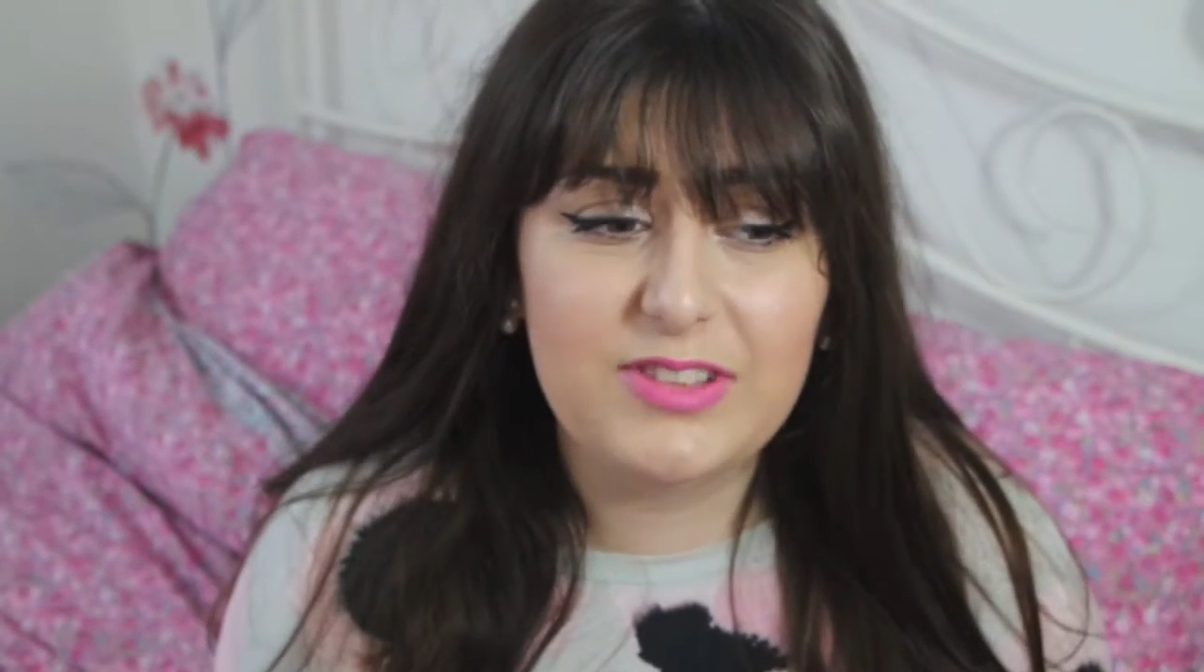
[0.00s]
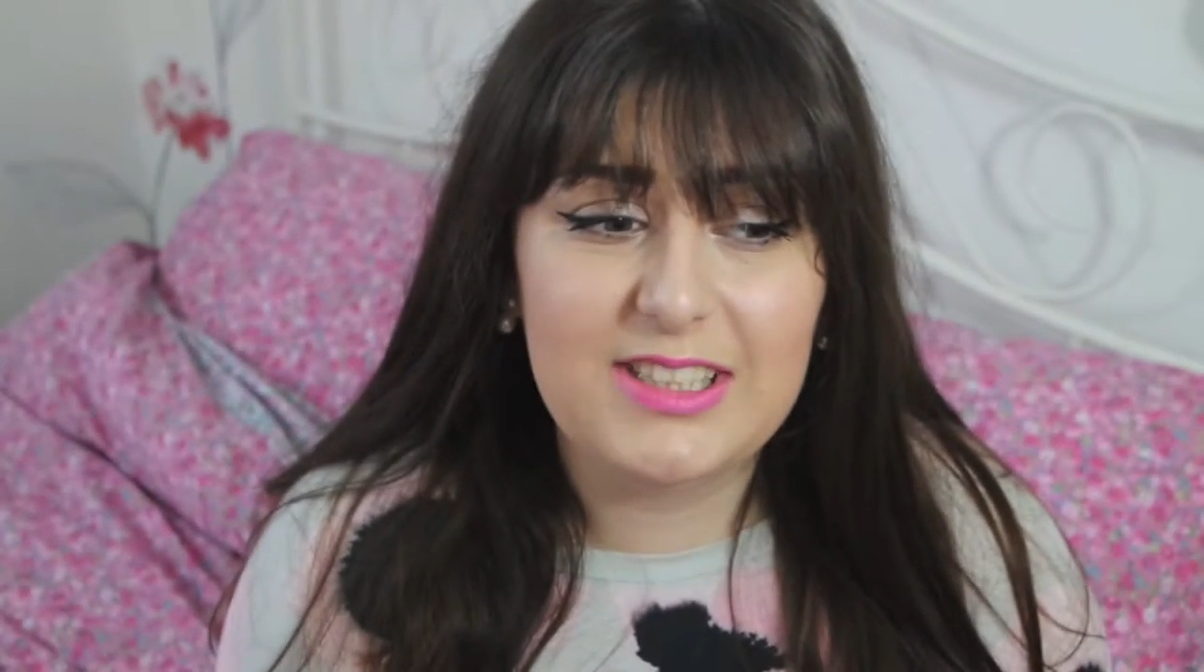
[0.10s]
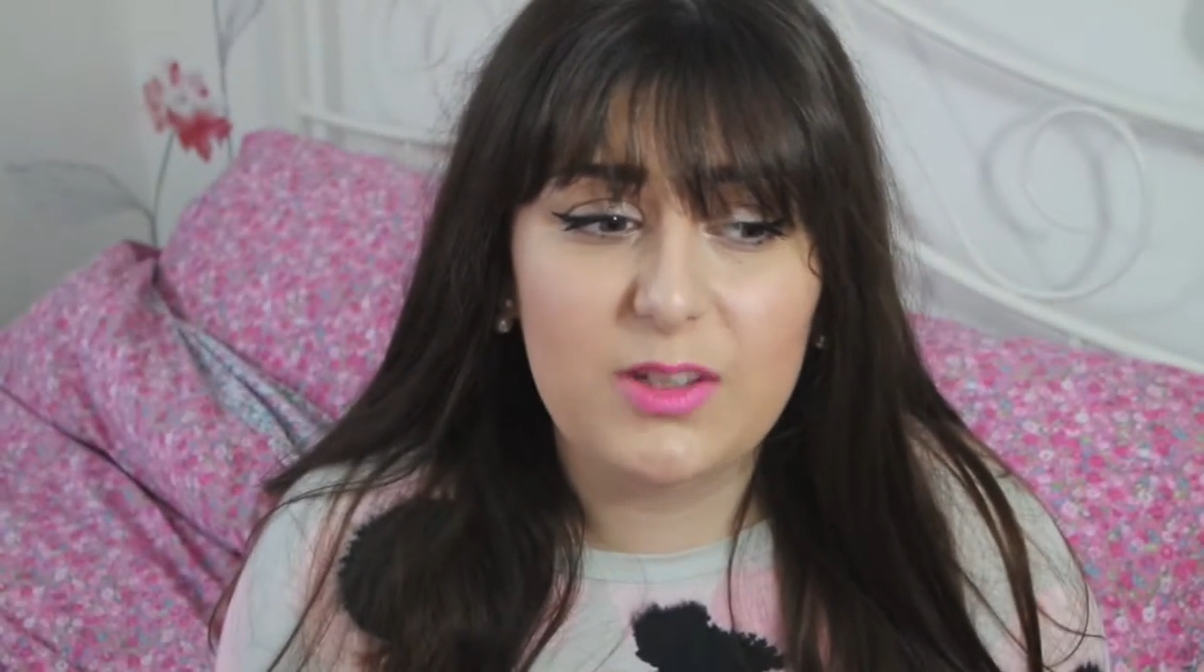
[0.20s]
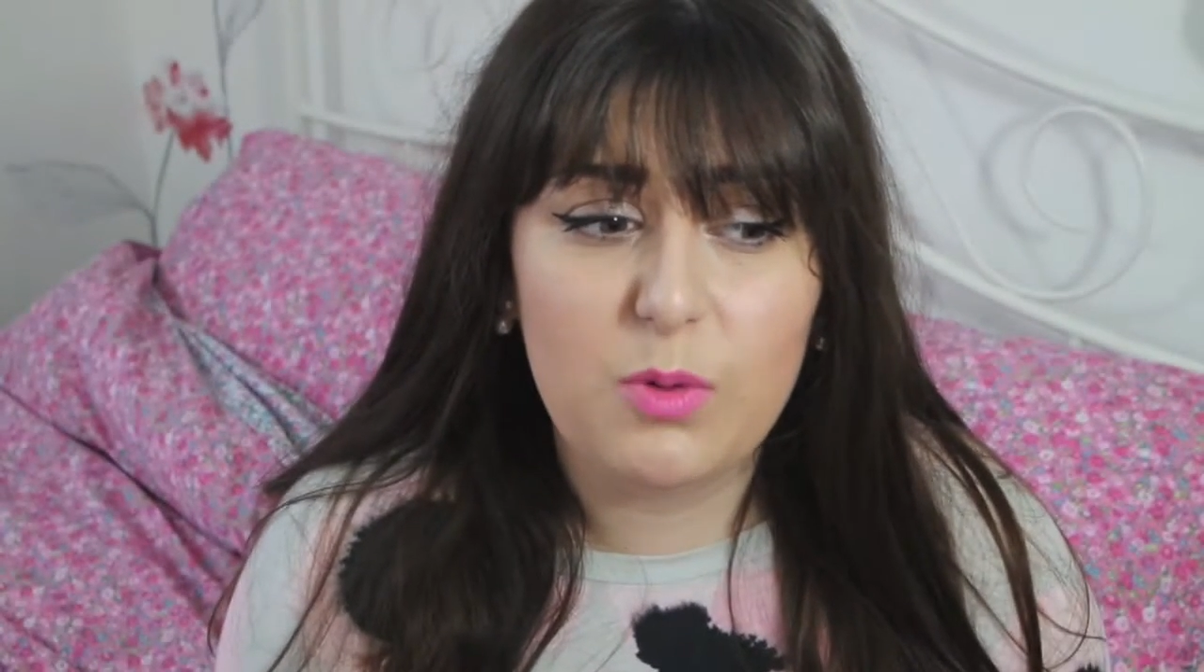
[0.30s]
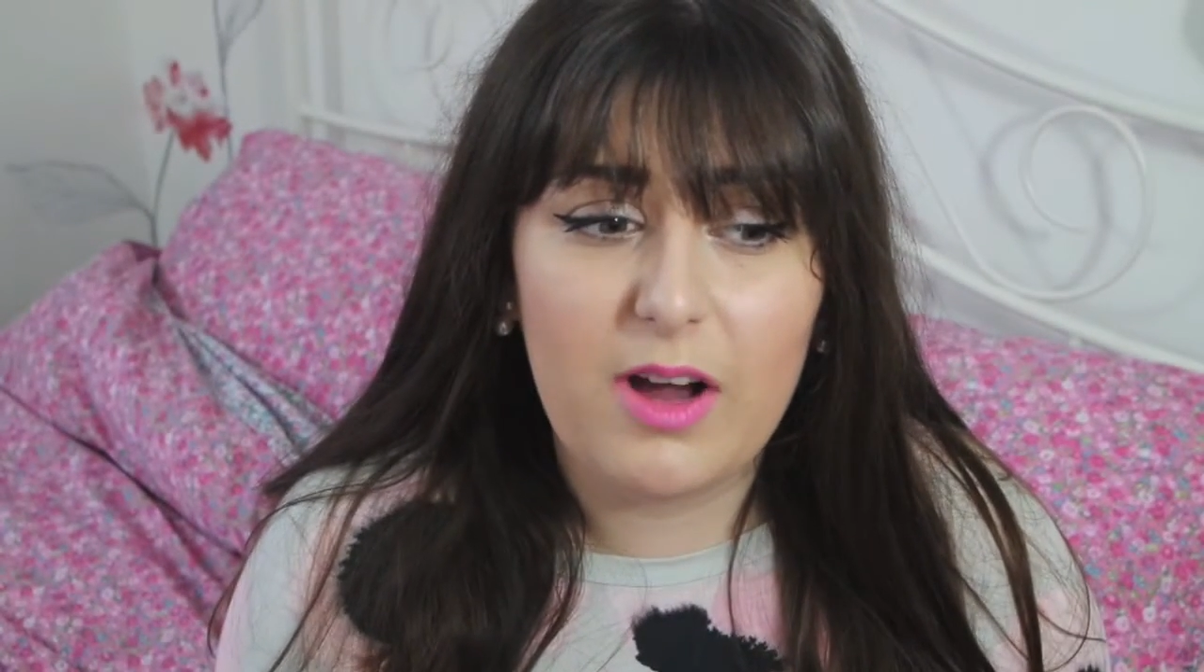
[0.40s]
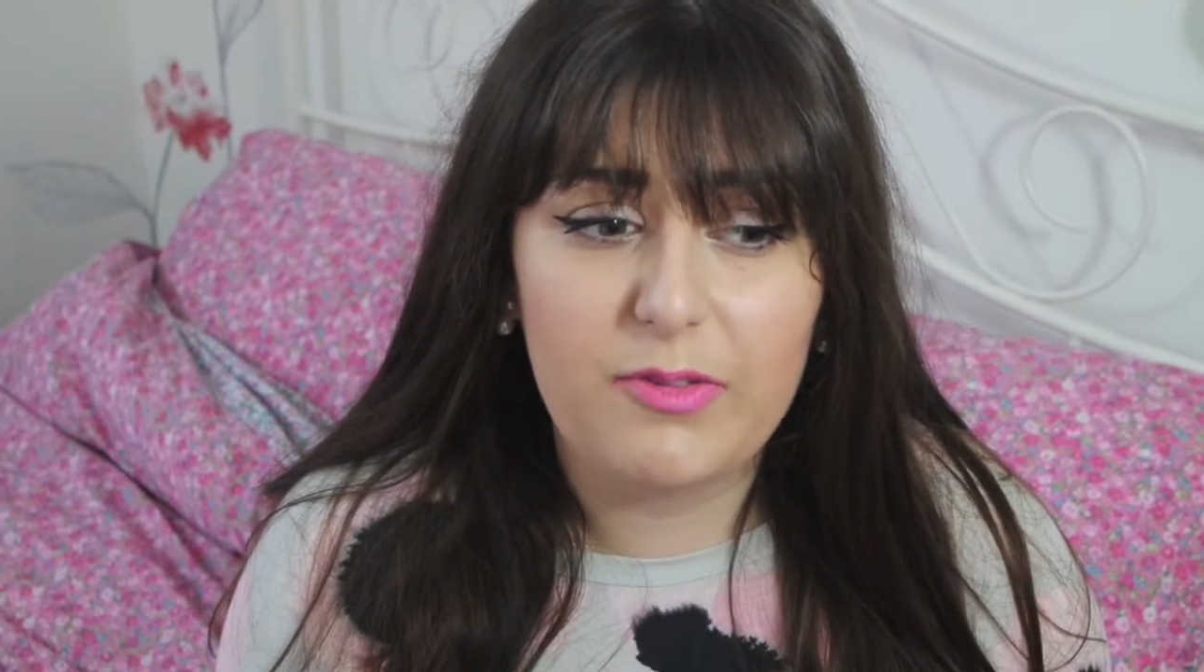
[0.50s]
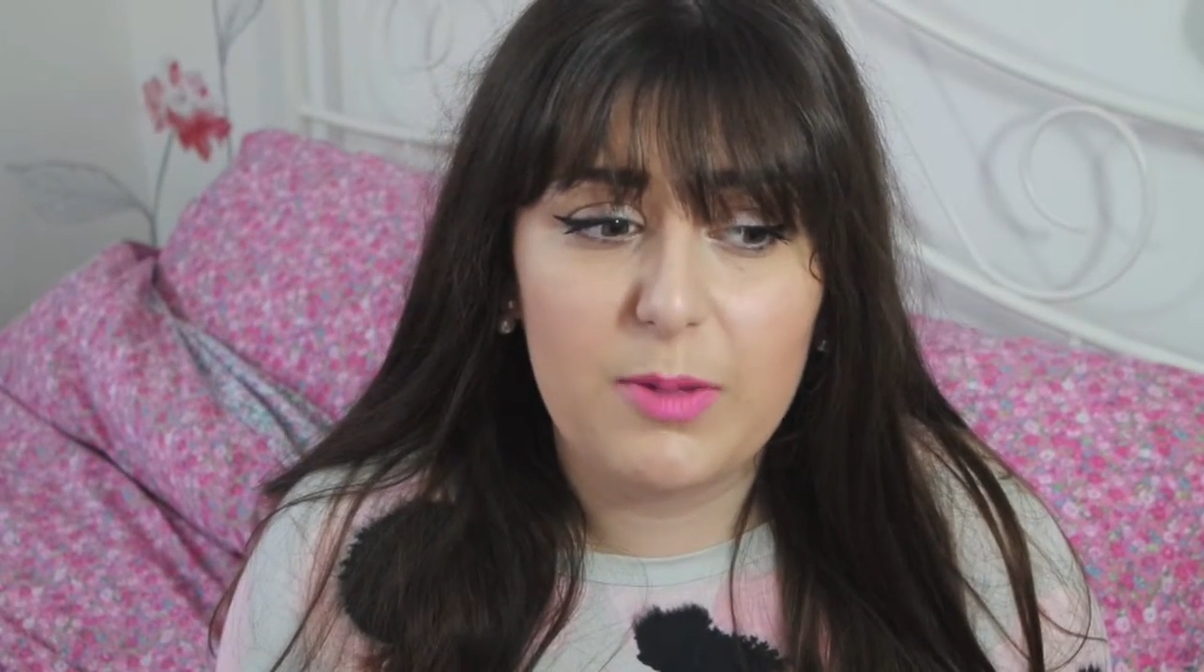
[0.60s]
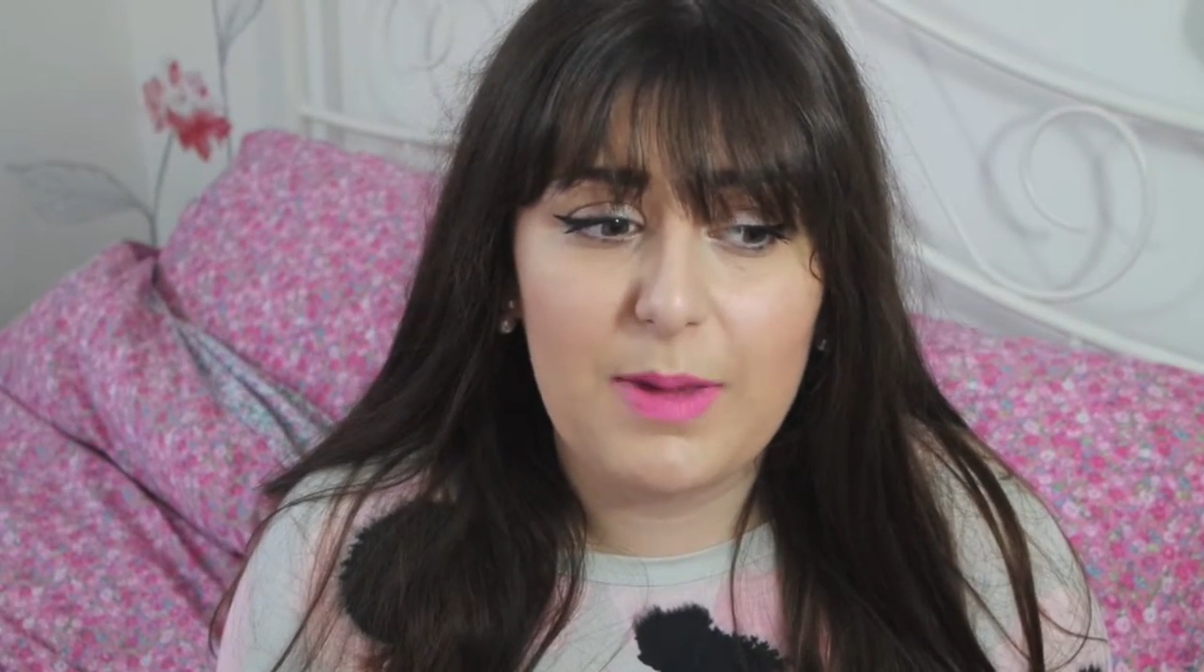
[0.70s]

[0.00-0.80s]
seen quite a few